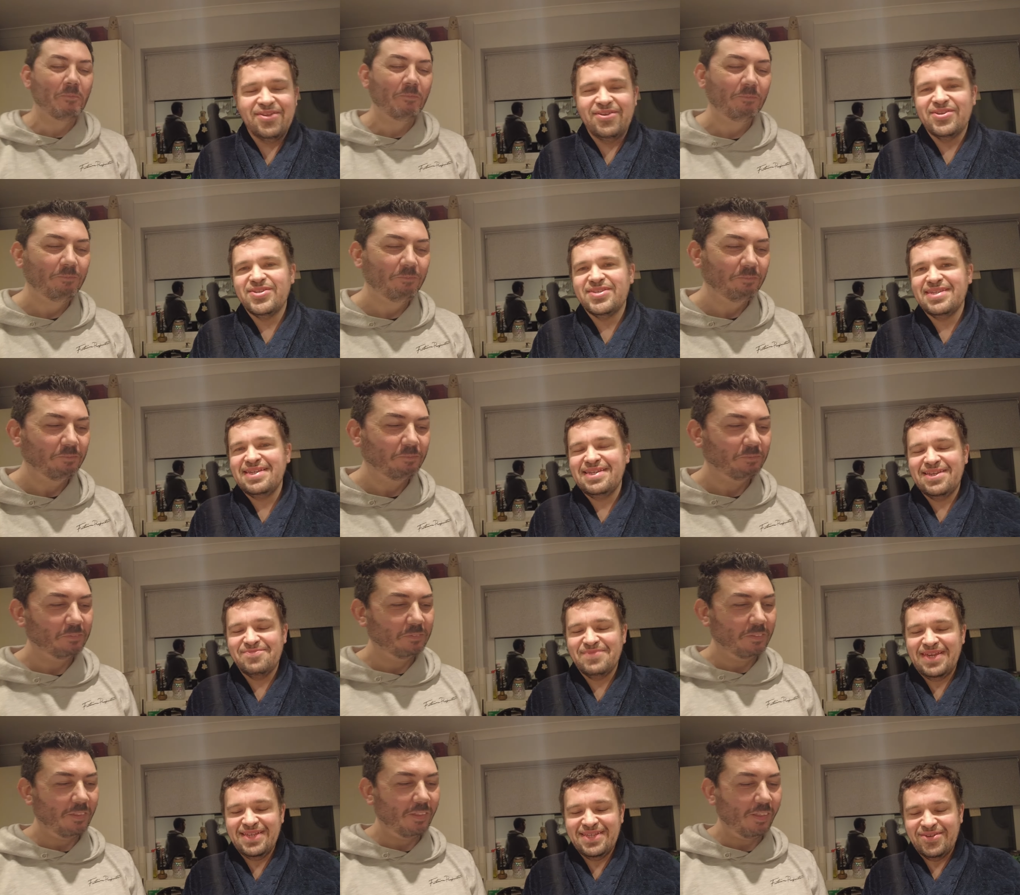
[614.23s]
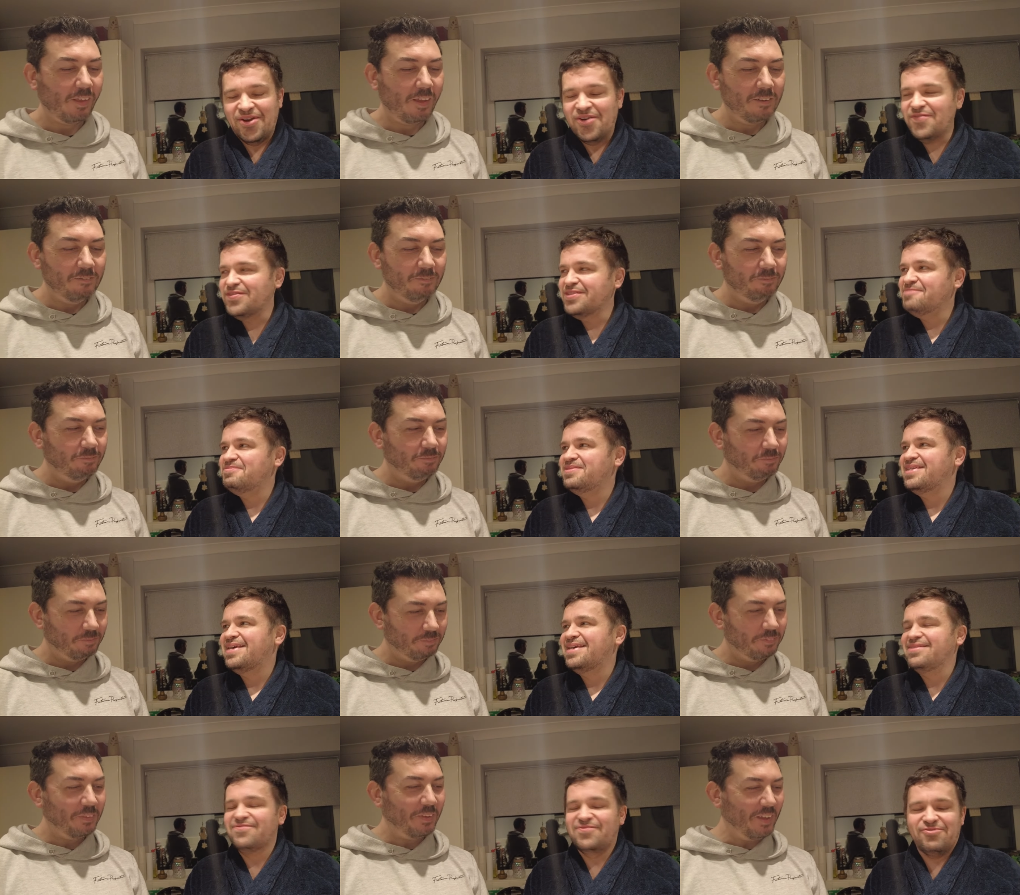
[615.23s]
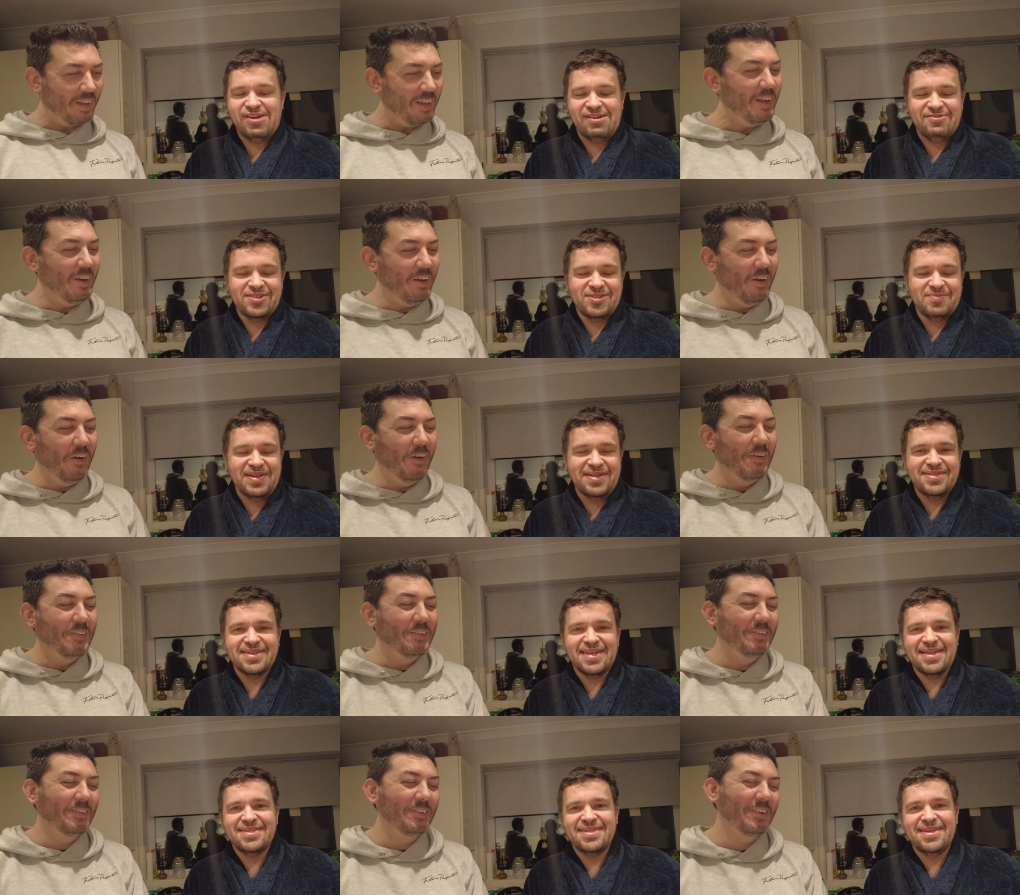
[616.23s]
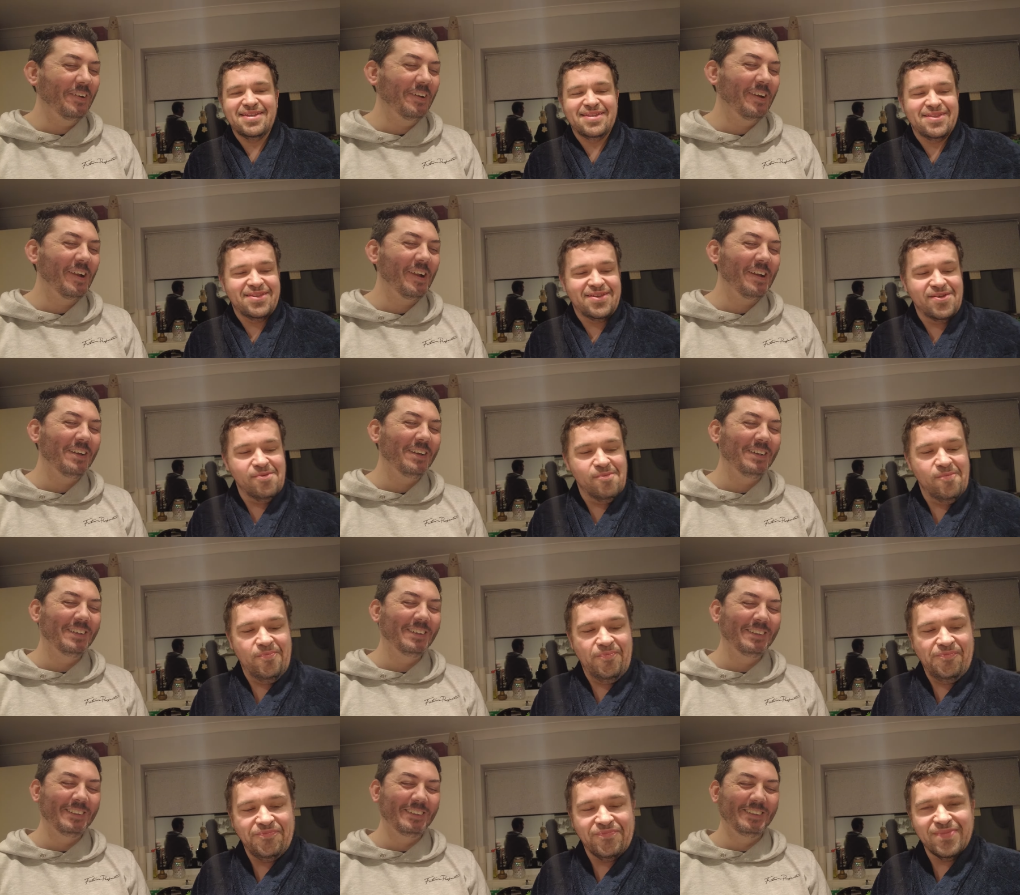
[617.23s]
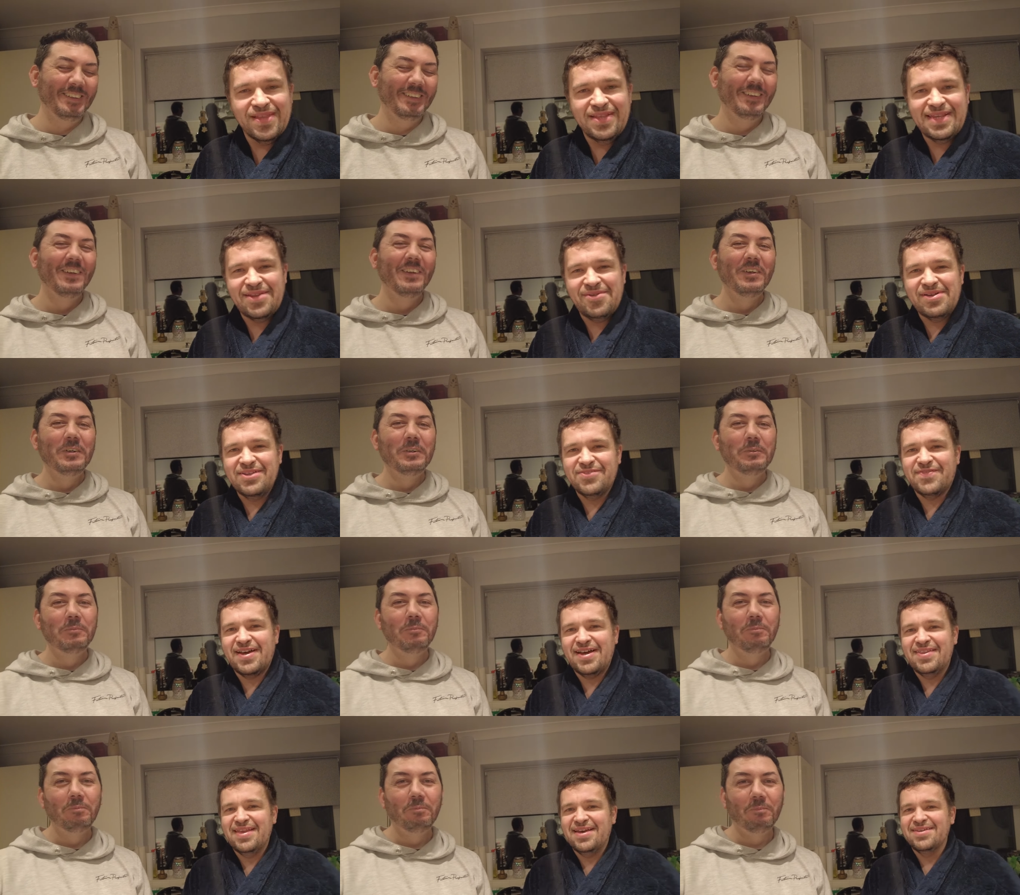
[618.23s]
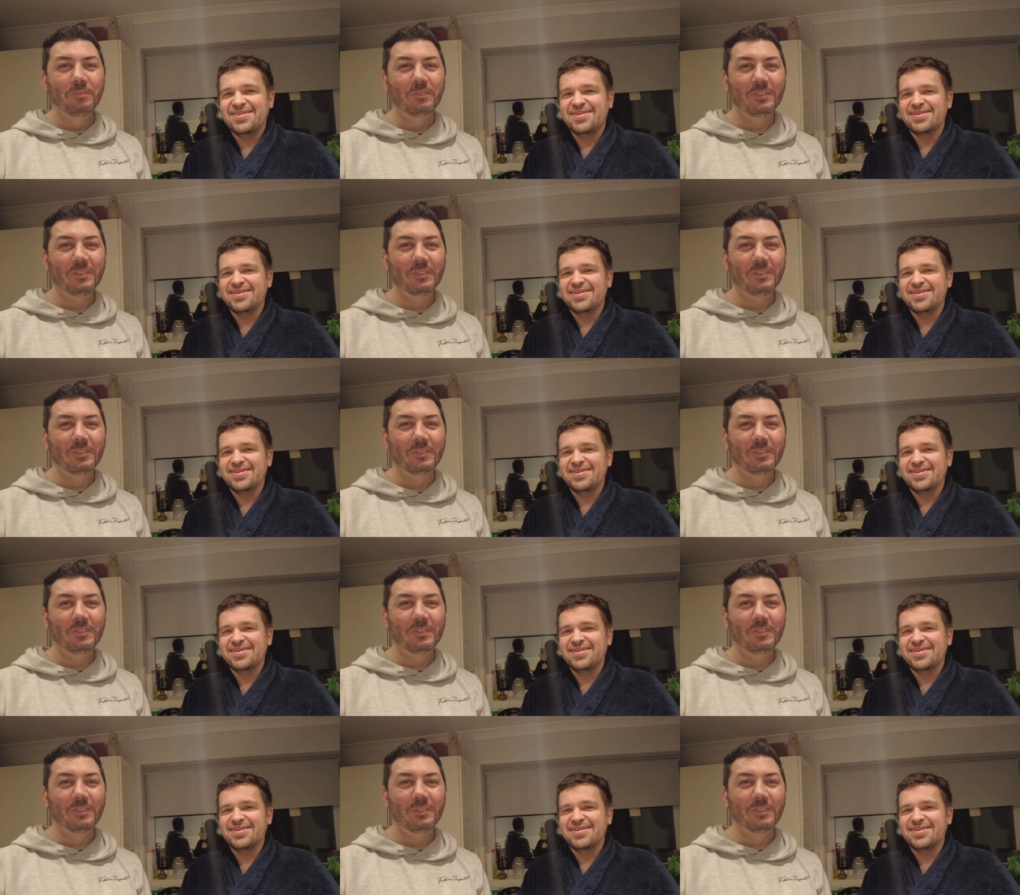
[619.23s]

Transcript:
Speaker 1: I know, just needed me to offer to put it in for Aaron to be able to get it in there. Uh, so now it's fine that